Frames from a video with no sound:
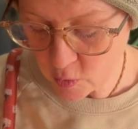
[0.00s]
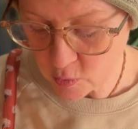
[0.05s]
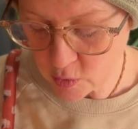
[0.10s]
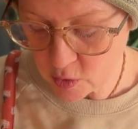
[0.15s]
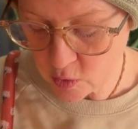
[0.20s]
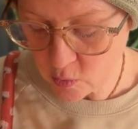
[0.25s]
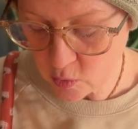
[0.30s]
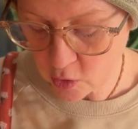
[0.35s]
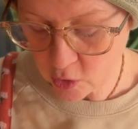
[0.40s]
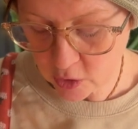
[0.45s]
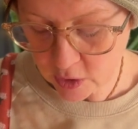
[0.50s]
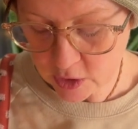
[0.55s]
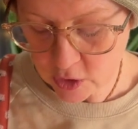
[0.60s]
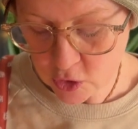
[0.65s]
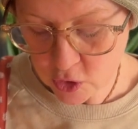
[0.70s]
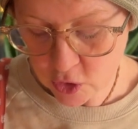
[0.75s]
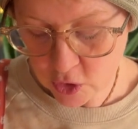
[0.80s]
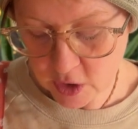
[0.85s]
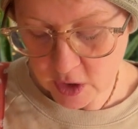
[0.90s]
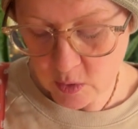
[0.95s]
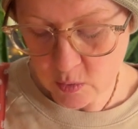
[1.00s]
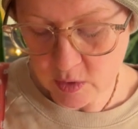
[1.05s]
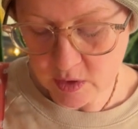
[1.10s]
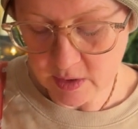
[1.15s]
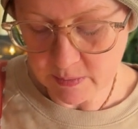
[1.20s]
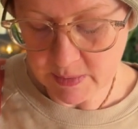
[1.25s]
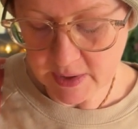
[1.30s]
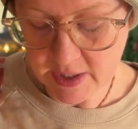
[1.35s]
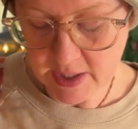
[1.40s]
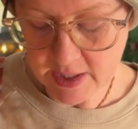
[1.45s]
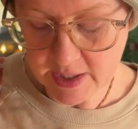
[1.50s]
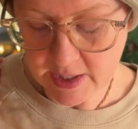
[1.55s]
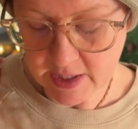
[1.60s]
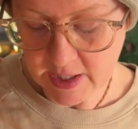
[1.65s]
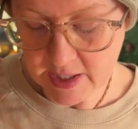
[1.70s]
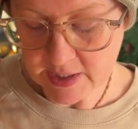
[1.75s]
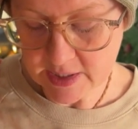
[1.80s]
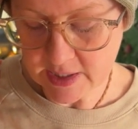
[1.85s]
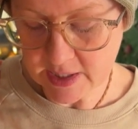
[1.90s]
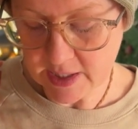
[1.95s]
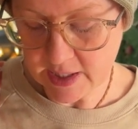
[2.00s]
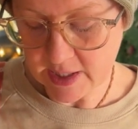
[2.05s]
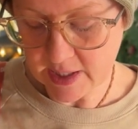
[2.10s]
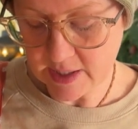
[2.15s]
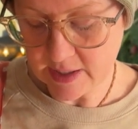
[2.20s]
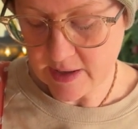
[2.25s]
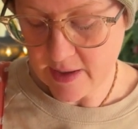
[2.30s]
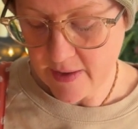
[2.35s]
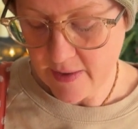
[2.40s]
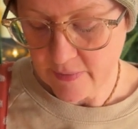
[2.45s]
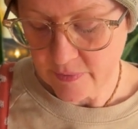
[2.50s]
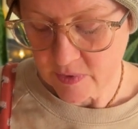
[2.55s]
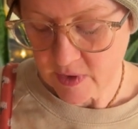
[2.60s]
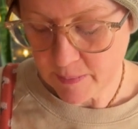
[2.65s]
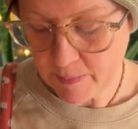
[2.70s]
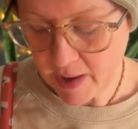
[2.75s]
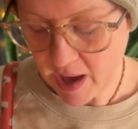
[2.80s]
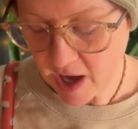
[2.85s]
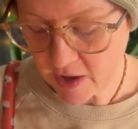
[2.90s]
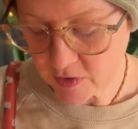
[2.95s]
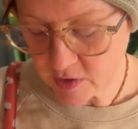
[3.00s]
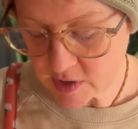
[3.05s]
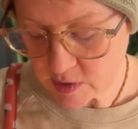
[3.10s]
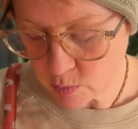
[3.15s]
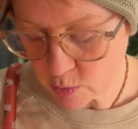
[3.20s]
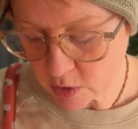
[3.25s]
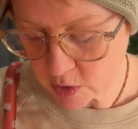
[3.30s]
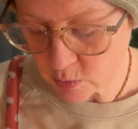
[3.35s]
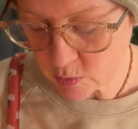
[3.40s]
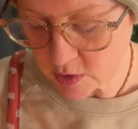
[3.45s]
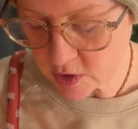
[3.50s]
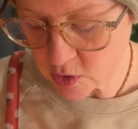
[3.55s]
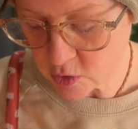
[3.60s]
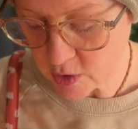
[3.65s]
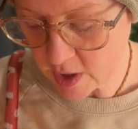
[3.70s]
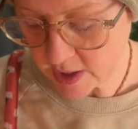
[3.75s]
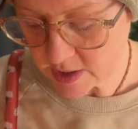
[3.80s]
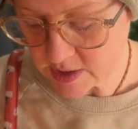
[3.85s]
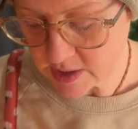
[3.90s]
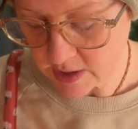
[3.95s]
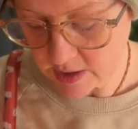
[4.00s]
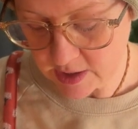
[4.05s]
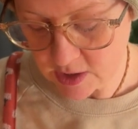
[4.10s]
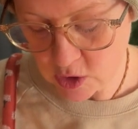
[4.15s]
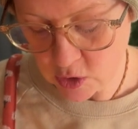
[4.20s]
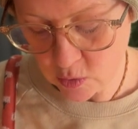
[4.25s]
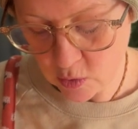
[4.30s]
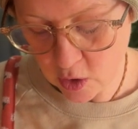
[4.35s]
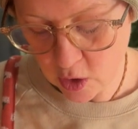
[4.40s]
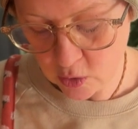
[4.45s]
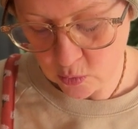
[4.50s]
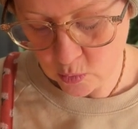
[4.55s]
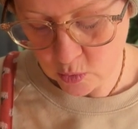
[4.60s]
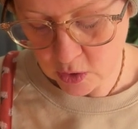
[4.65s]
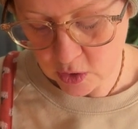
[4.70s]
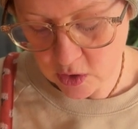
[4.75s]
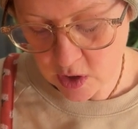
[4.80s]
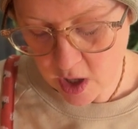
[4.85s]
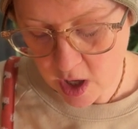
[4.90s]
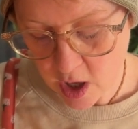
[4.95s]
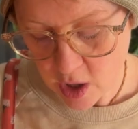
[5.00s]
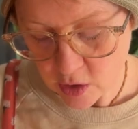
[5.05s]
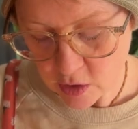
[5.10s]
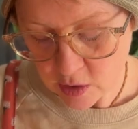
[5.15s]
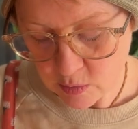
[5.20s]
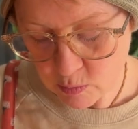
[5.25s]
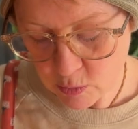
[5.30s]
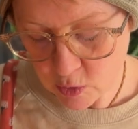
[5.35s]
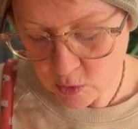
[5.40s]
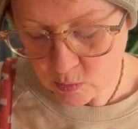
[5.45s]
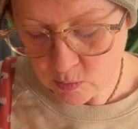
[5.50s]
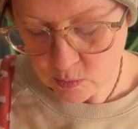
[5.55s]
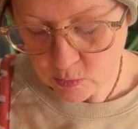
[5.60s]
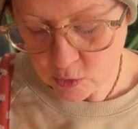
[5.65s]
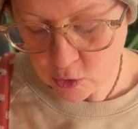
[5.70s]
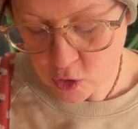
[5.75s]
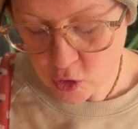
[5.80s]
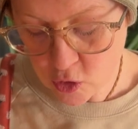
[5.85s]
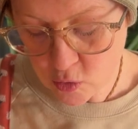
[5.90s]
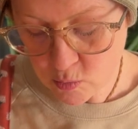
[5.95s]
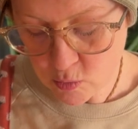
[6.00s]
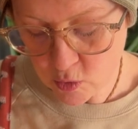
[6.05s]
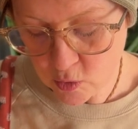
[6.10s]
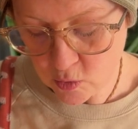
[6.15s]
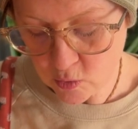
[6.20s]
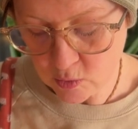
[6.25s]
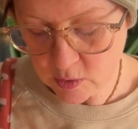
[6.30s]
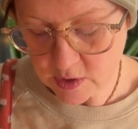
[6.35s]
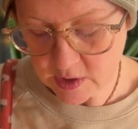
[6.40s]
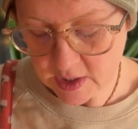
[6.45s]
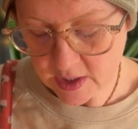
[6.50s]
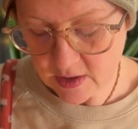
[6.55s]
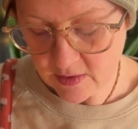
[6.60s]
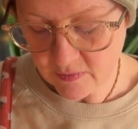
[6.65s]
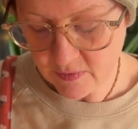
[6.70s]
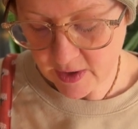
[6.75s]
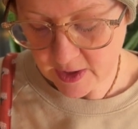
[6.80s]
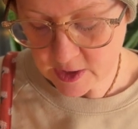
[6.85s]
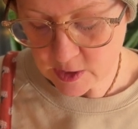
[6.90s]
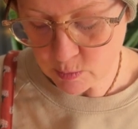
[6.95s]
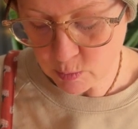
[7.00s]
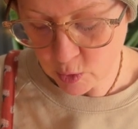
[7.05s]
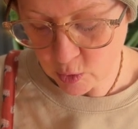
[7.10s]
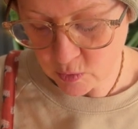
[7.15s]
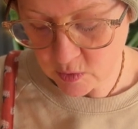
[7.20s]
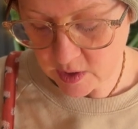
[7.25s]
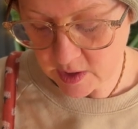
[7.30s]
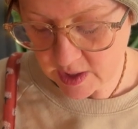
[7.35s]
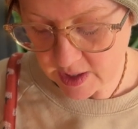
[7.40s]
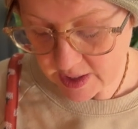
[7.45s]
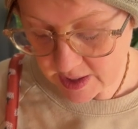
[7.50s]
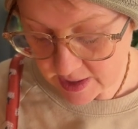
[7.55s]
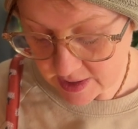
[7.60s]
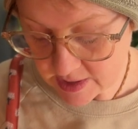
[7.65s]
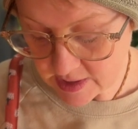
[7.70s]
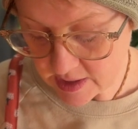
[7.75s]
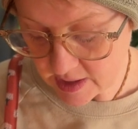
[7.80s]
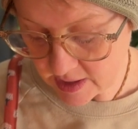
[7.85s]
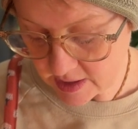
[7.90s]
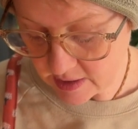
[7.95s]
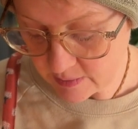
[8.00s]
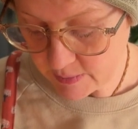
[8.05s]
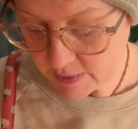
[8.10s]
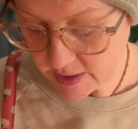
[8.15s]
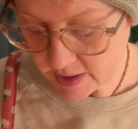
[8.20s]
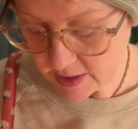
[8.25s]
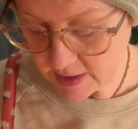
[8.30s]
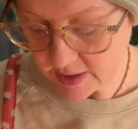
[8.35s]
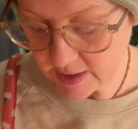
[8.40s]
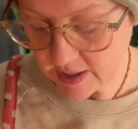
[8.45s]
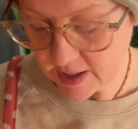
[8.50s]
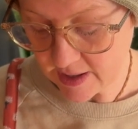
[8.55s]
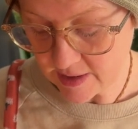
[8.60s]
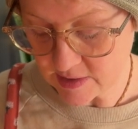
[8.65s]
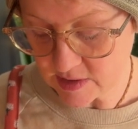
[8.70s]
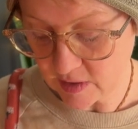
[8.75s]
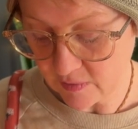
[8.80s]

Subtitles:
you are on a journey with a beginning and an end. The path is marked with the tracks that lead you onward. The new moon signifies both an end and a beginning, as